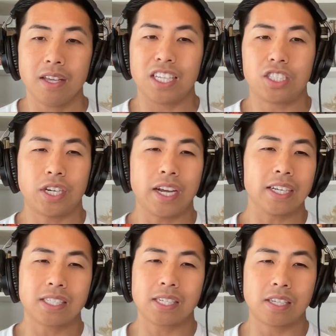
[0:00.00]
the
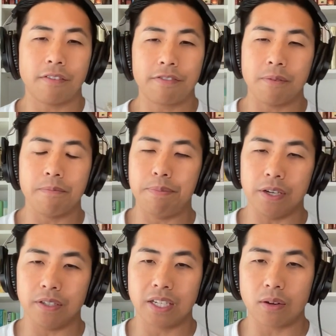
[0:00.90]
chances of them
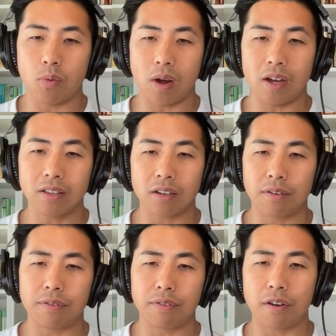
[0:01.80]
building wealth
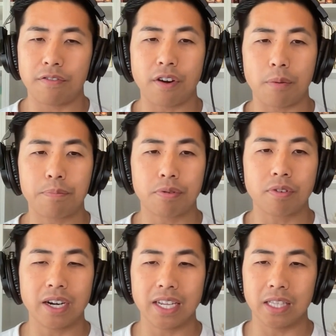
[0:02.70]
are are, are
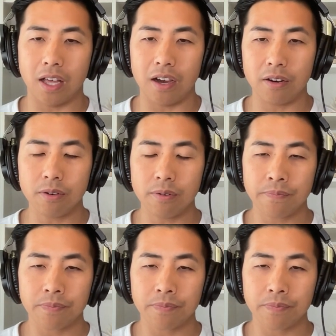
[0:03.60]
pretty low,